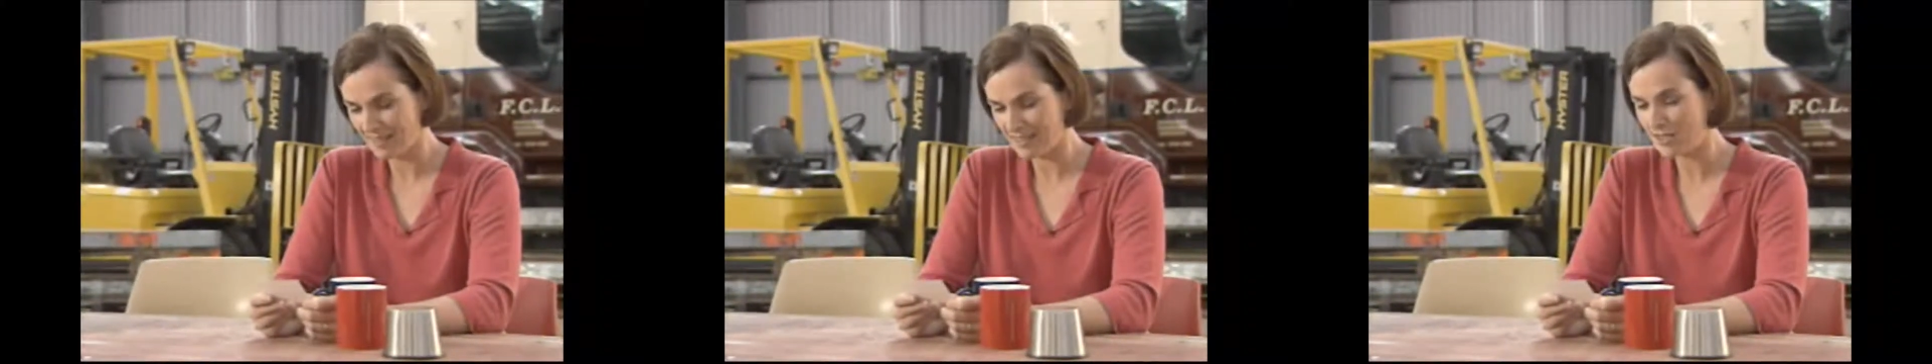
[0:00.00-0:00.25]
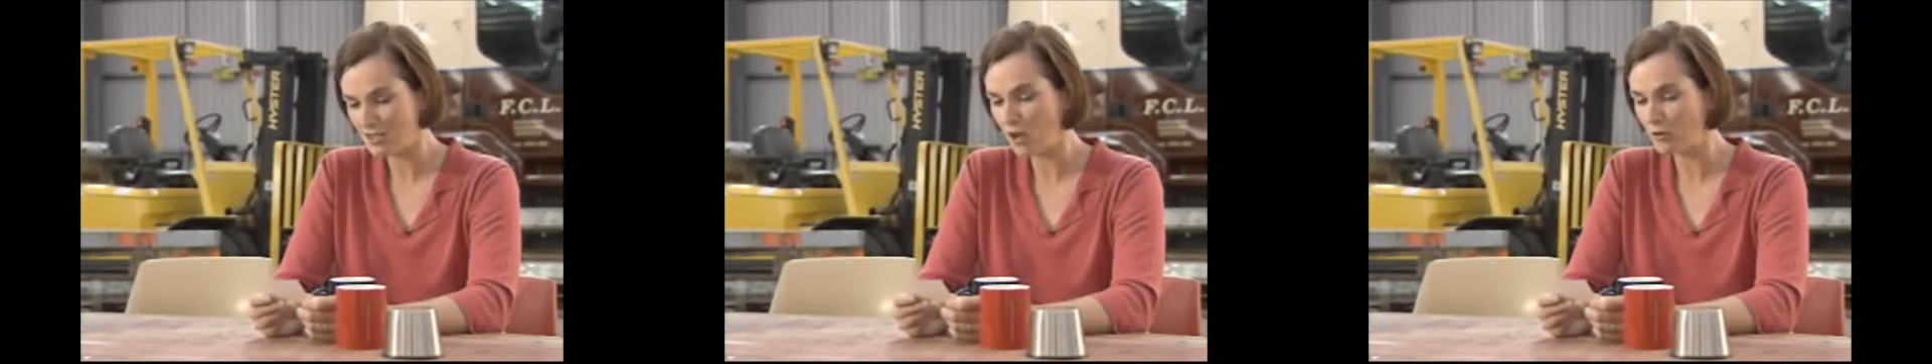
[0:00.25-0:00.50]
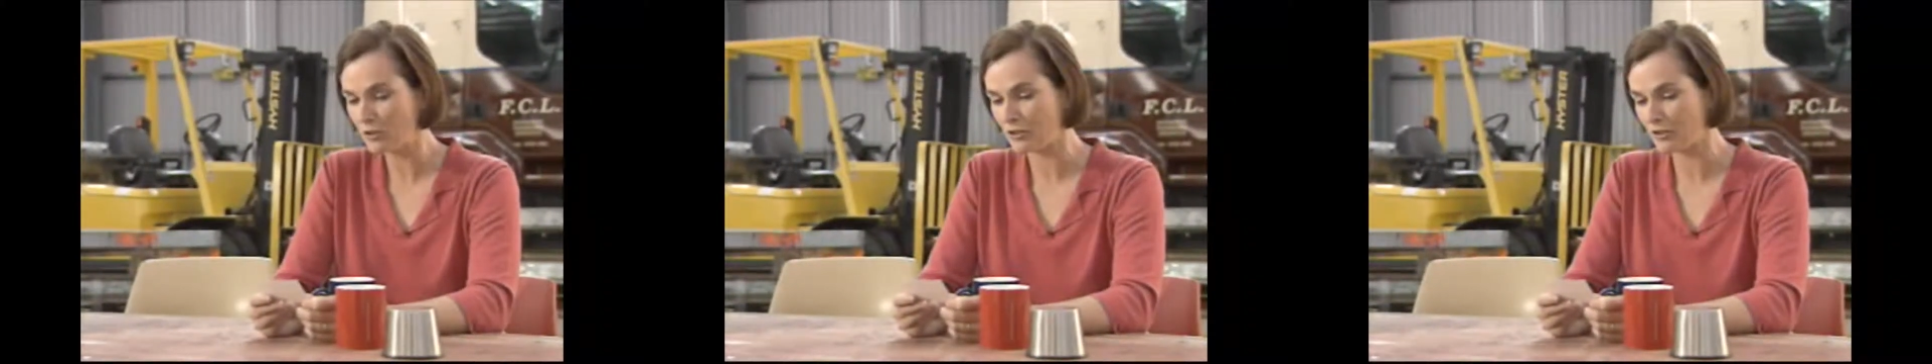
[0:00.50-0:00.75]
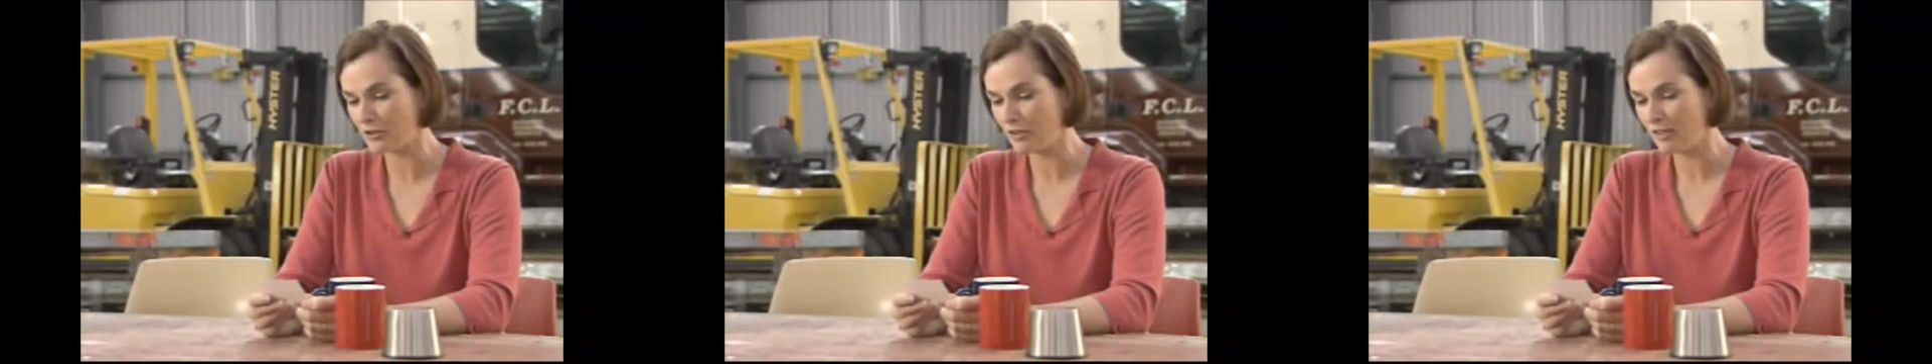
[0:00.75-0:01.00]

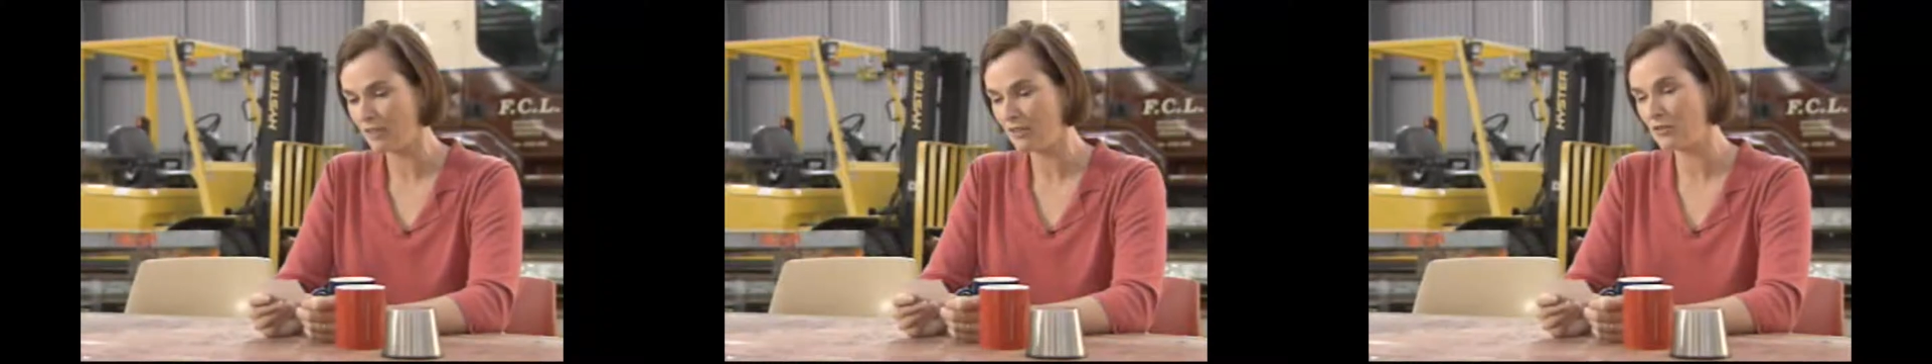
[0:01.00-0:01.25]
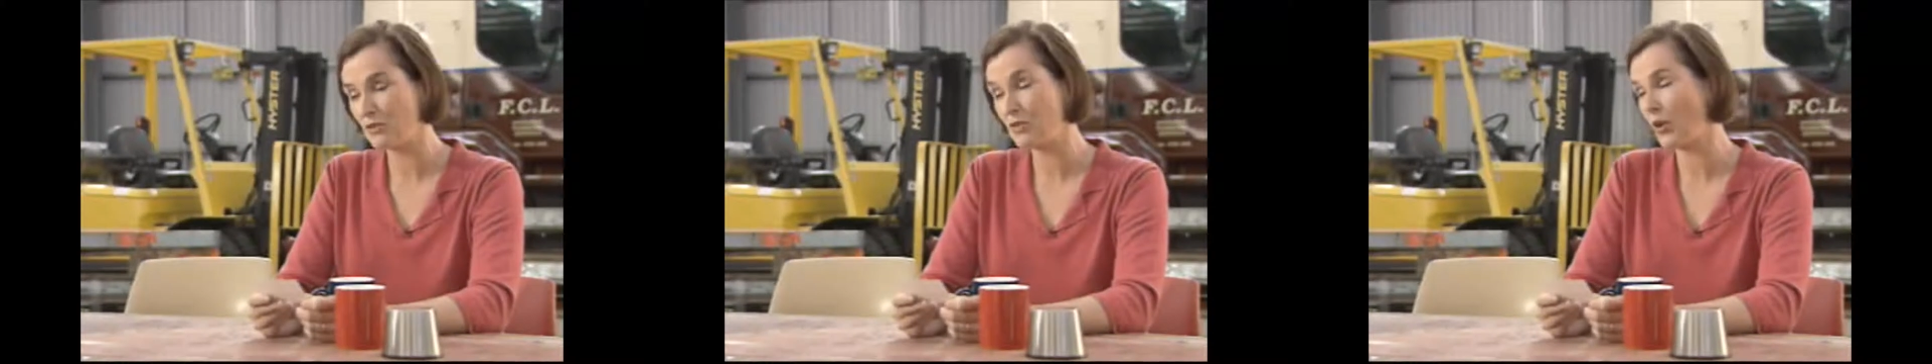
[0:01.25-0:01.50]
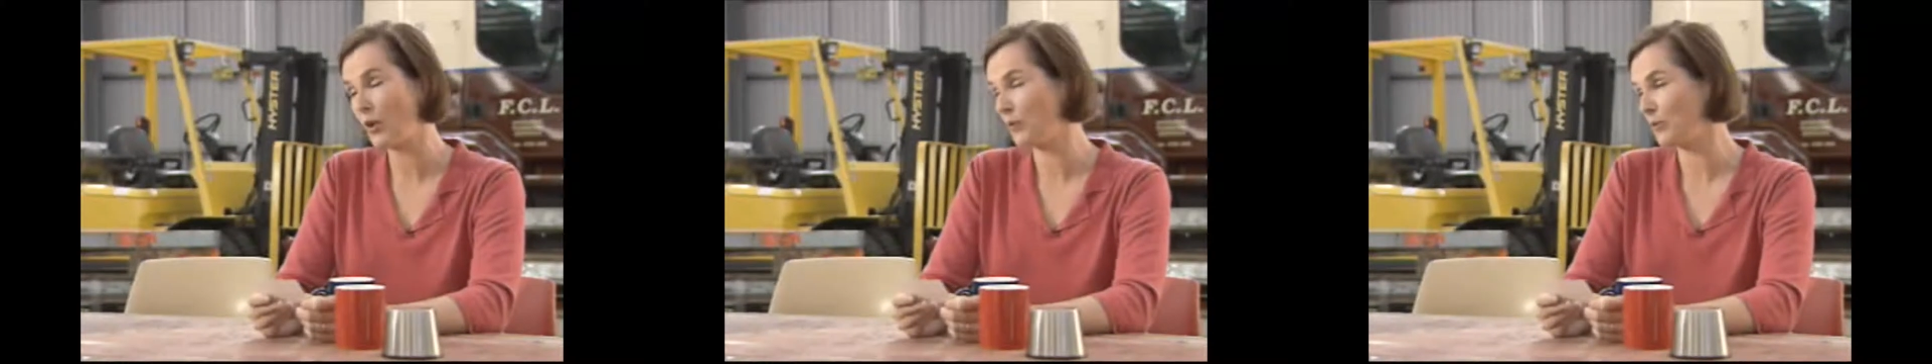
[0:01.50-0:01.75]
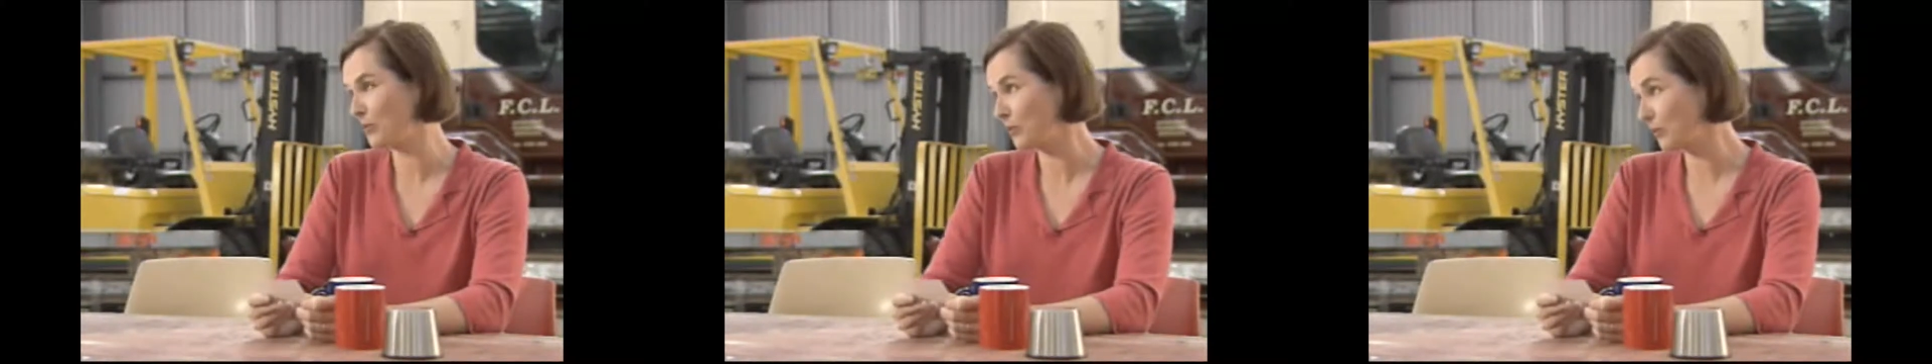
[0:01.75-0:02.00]
Consultant,
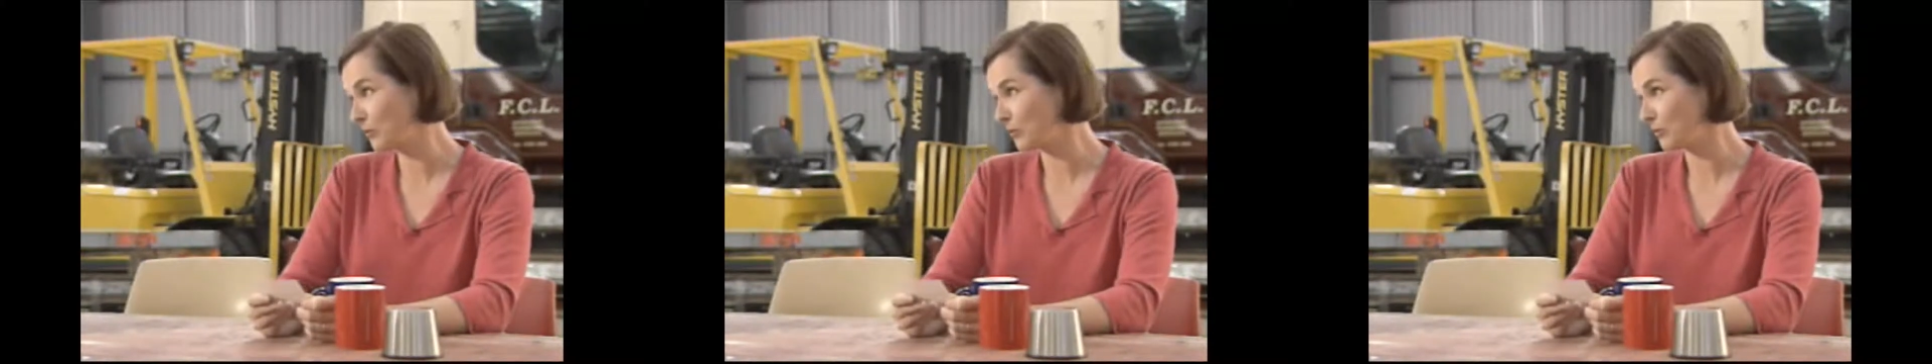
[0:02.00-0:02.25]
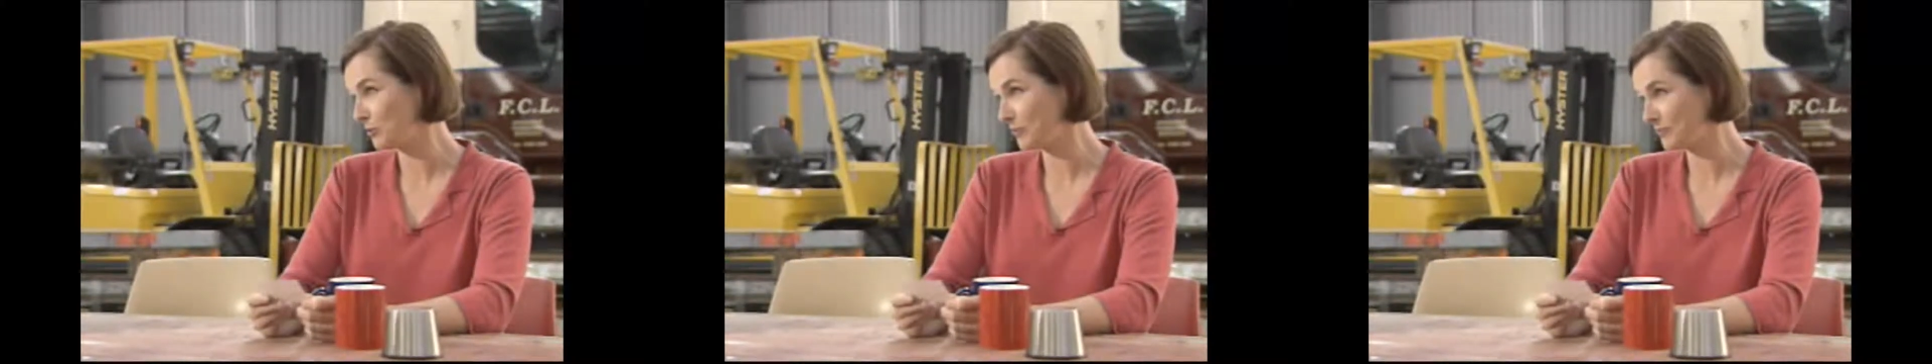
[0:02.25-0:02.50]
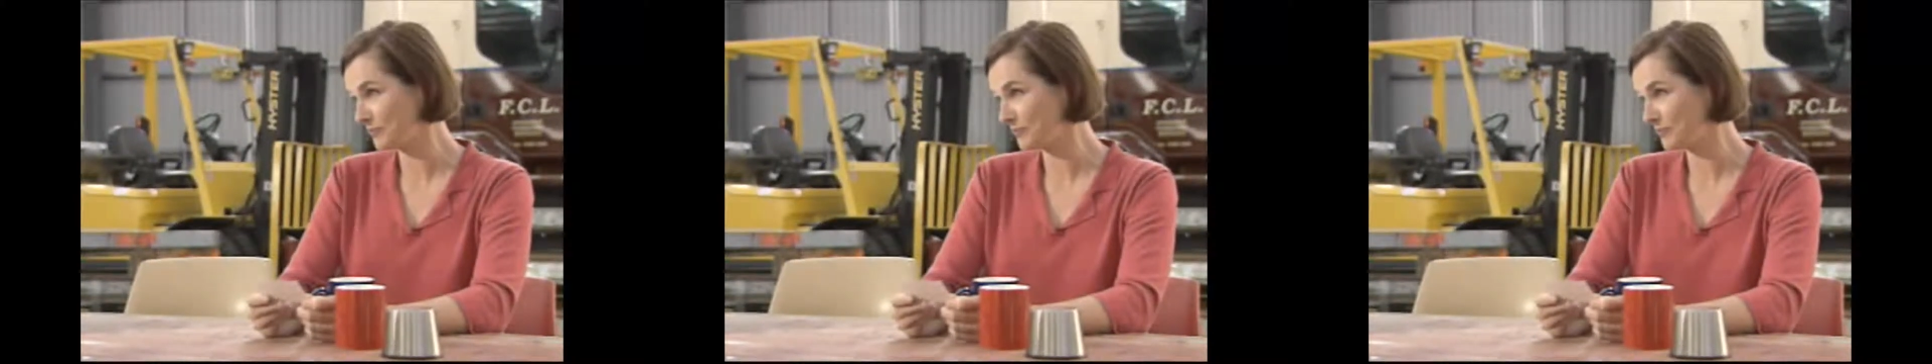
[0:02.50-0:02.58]
Joe Cool.